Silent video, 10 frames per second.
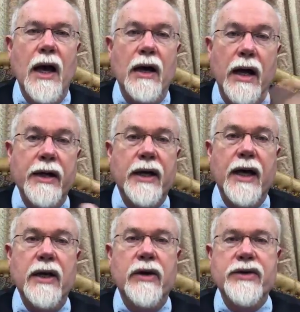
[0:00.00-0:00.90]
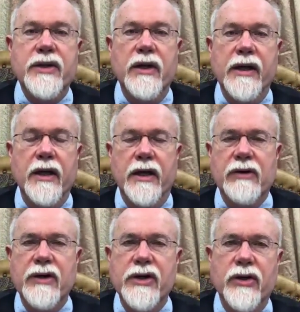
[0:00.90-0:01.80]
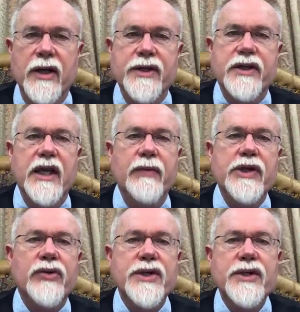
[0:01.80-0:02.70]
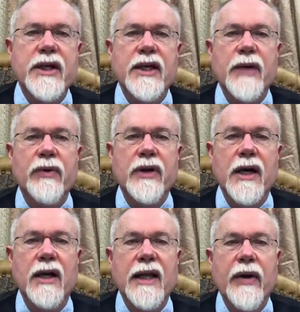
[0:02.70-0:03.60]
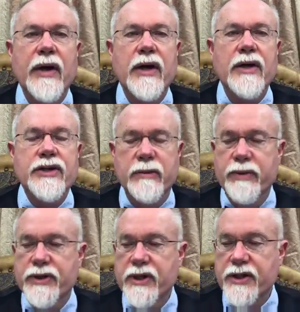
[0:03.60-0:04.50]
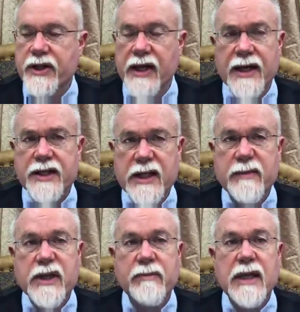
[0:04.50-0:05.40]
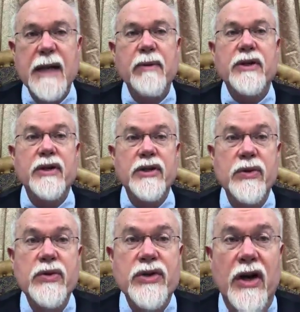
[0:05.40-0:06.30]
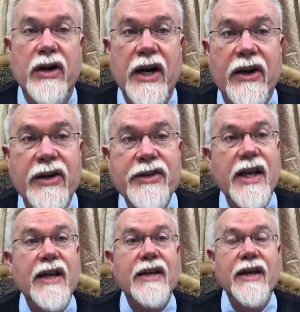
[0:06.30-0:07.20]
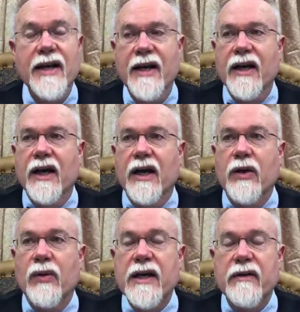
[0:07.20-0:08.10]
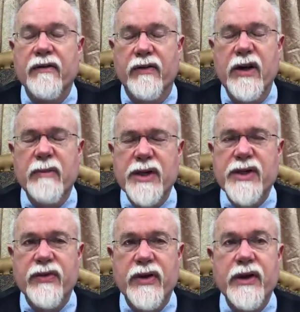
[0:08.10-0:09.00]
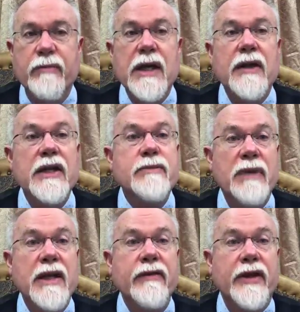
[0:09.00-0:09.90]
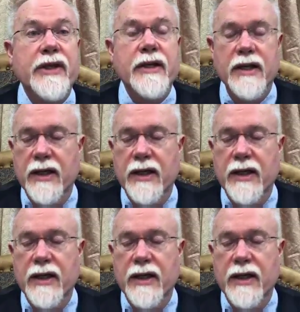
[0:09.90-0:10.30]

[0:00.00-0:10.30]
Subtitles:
And God, of course, Ground Control asks, can we trust that God will not allow errors to persist? God seems to be able to use our errors, and quite very much for his benefit.